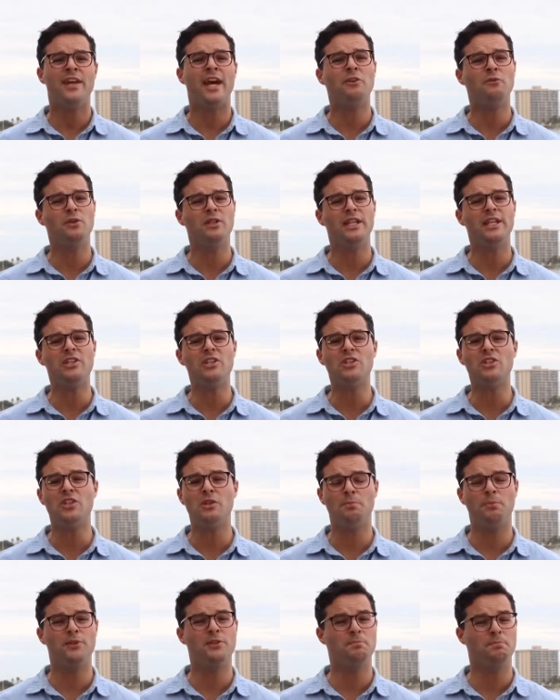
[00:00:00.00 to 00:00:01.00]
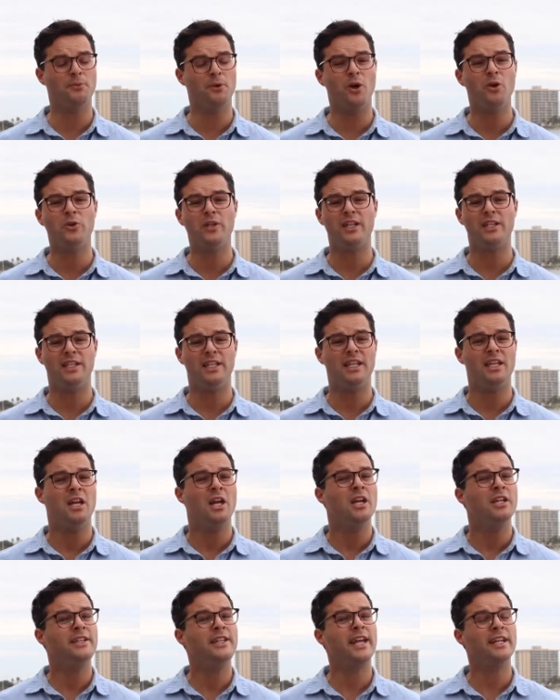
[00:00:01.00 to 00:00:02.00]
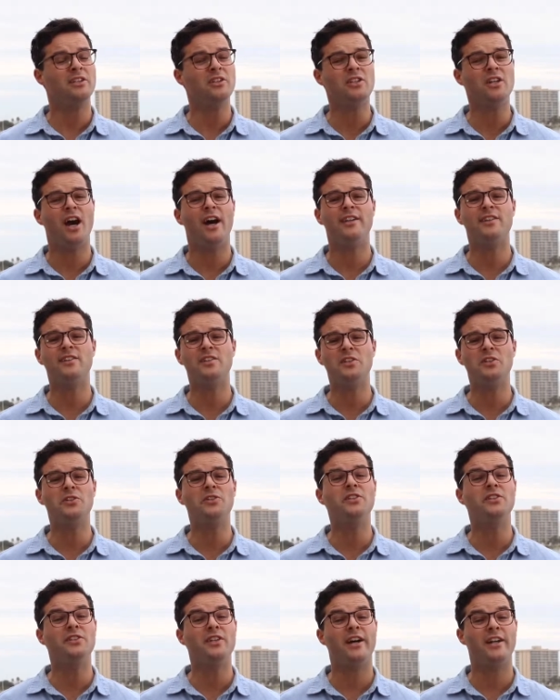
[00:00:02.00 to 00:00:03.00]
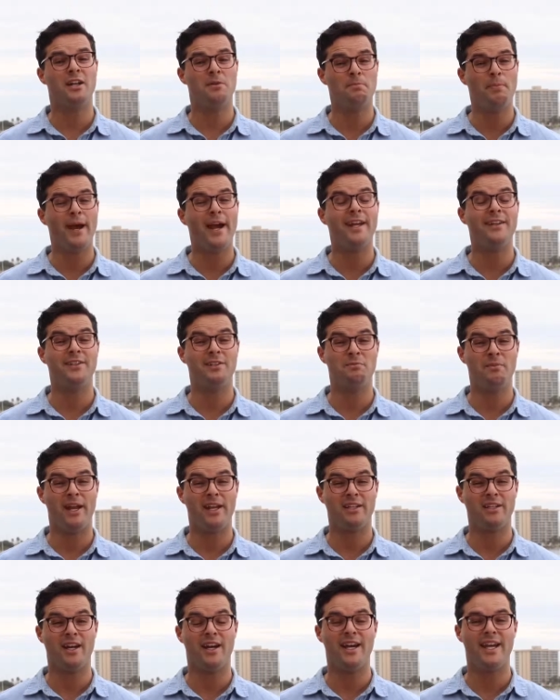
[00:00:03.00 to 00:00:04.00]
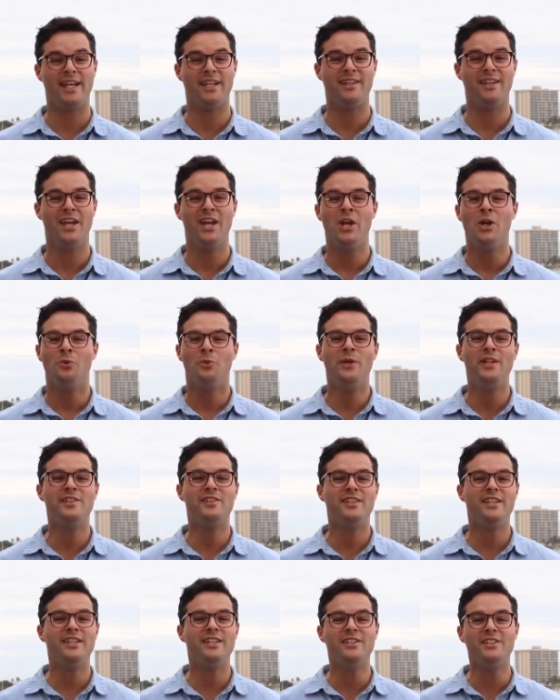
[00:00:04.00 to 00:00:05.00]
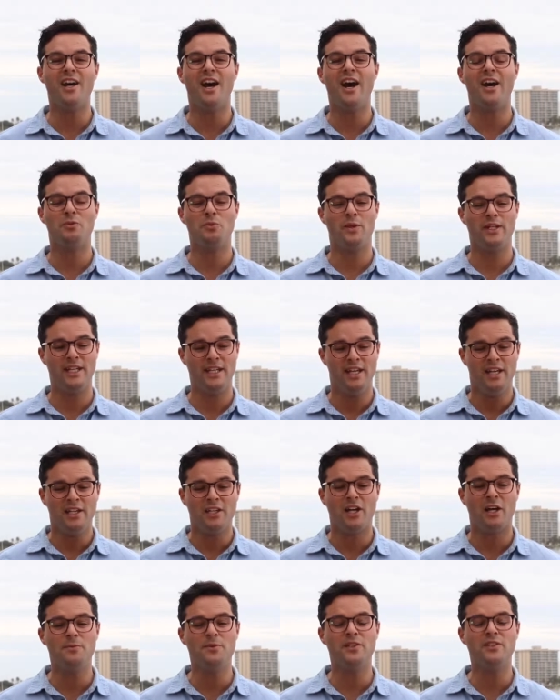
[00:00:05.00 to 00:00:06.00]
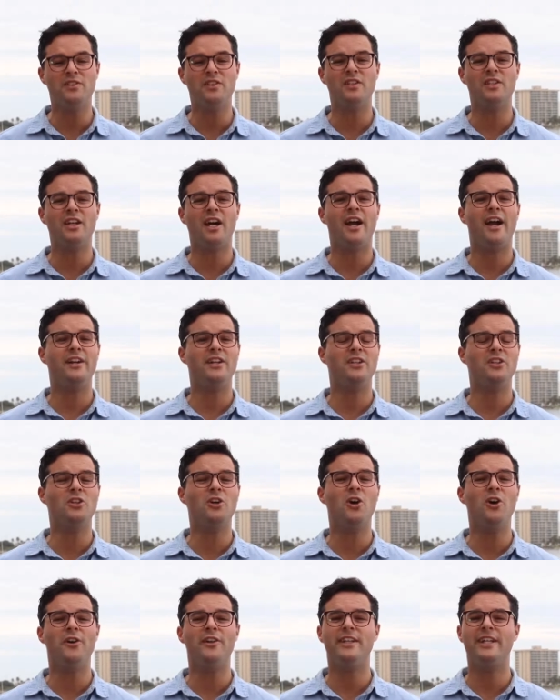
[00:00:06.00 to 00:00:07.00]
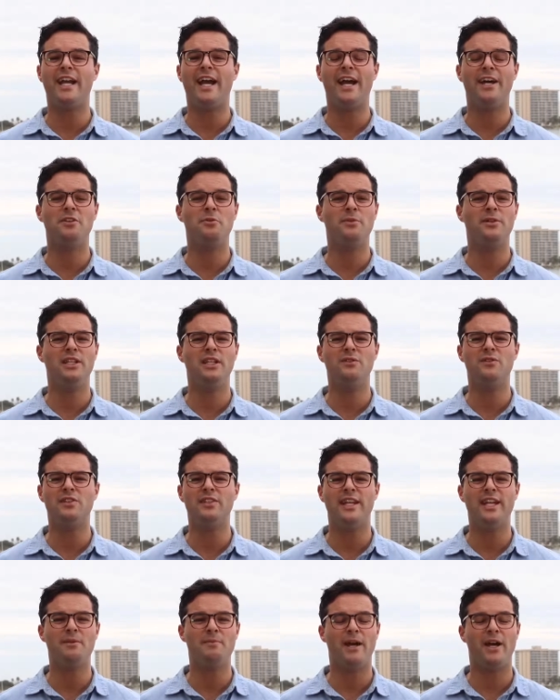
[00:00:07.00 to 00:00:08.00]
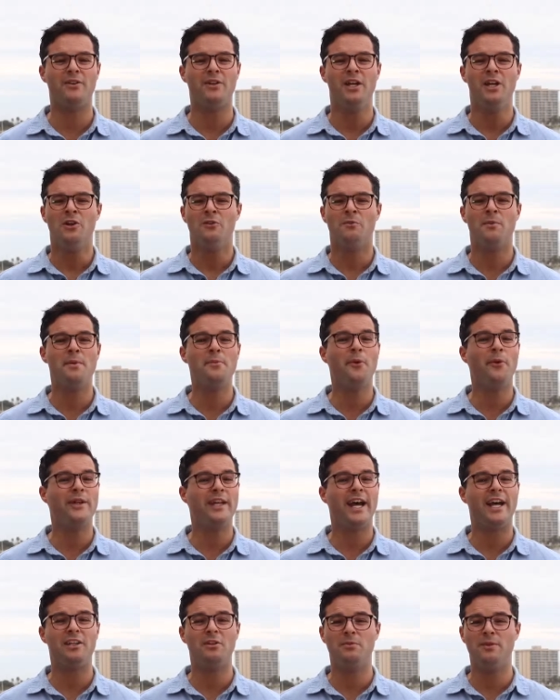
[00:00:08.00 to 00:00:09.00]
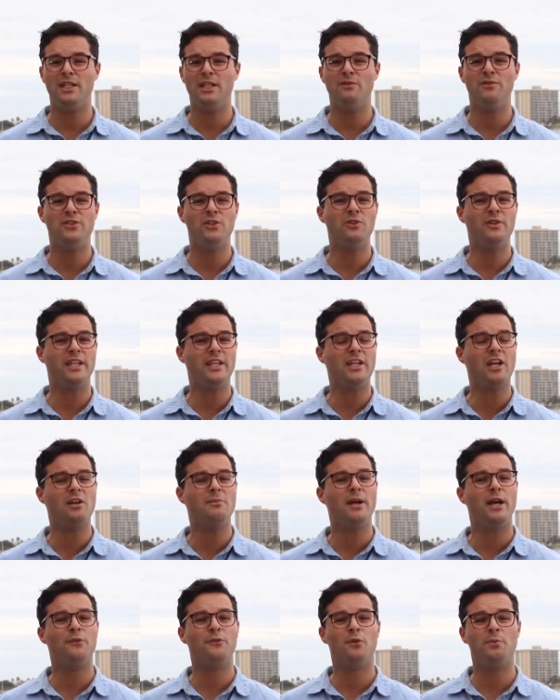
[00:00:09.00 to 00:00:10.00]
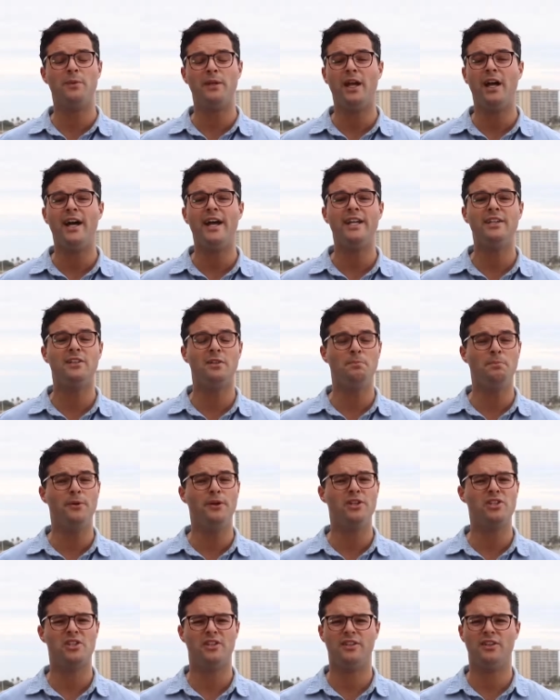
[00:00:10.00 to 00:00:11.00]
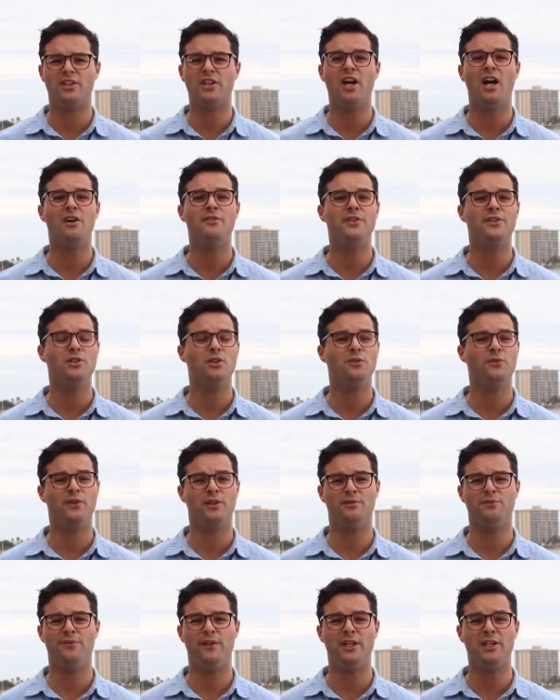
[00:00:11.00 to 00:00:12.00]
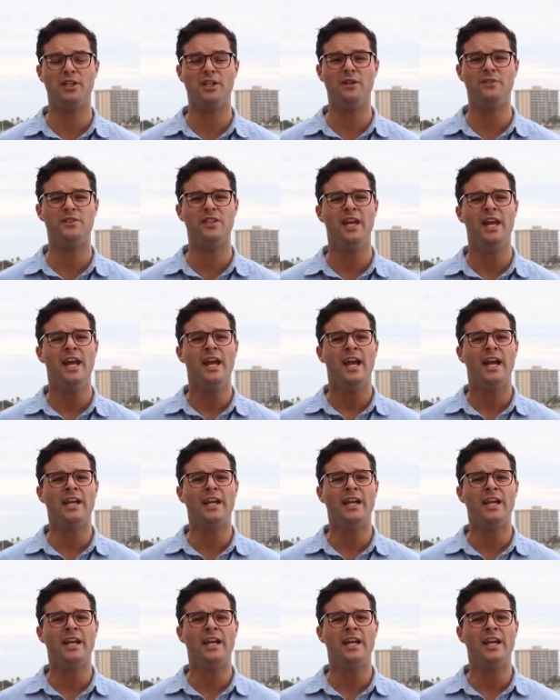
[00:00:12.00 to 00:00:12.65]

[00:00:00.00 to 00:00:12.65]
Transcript: That relationship was broken Yet God still did not abandon mankind. We see God when He comes into the garden calling Adam and Eve's name out. Remember what Adam and Eve do? They come out from behind the bush and they're covered over in fig leaves.